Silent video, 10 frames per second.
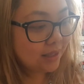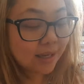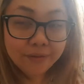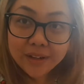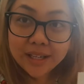
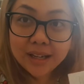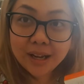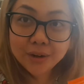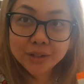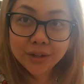gifting
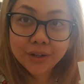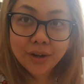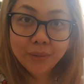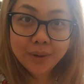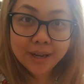I also
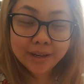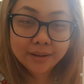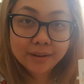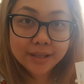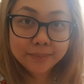got
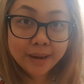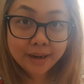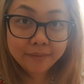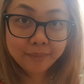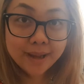one as
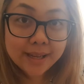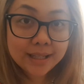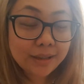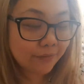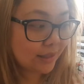part of my
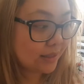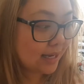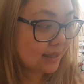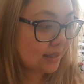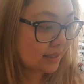gifting
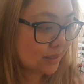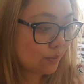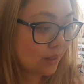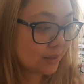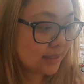guide thing as
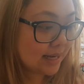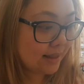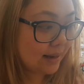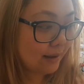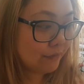well so now
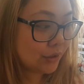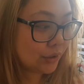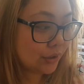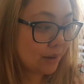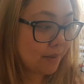that I have
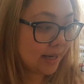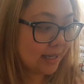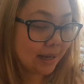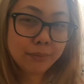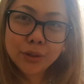two I might
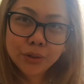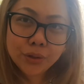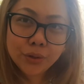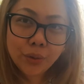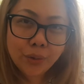keep the
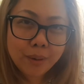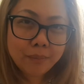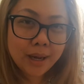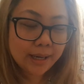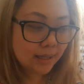two or I
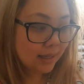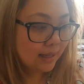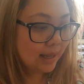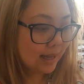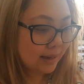might
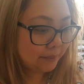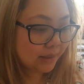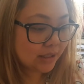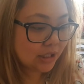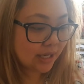um,
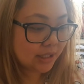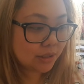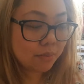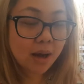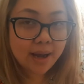
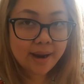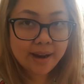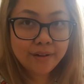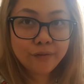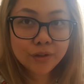exchange
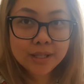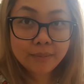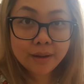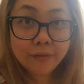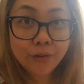mine for
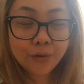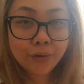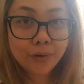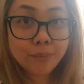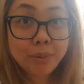something
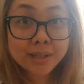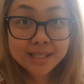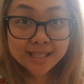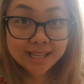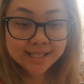for
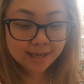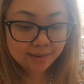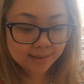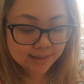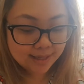Boxing Day
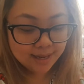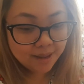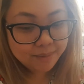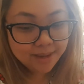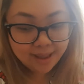sales
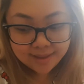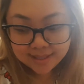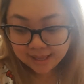but yeah so